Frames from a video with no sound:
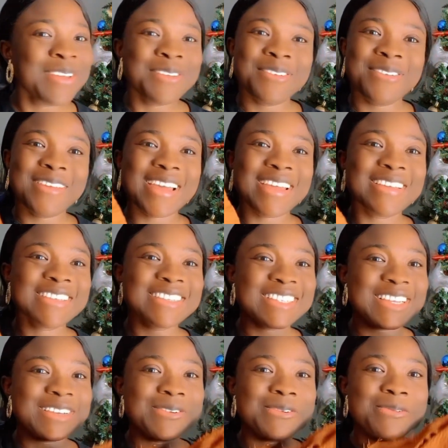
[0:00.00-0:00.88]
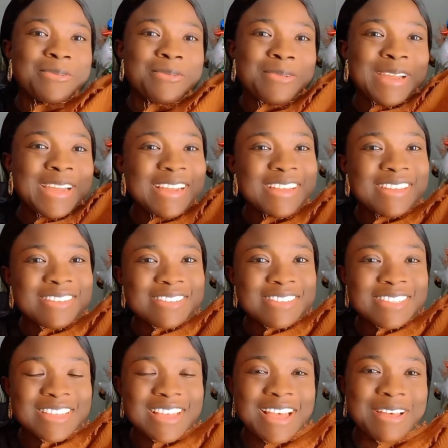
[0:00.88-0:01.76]
We are using a wrinkle
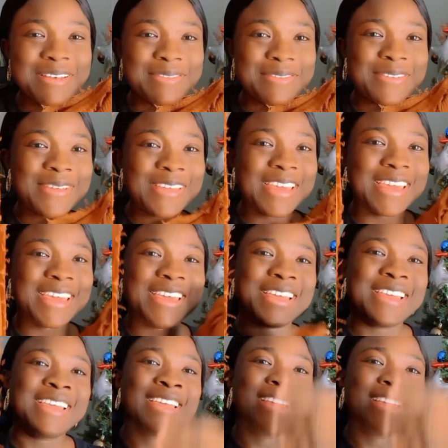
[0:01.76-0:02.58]
scarf, okay,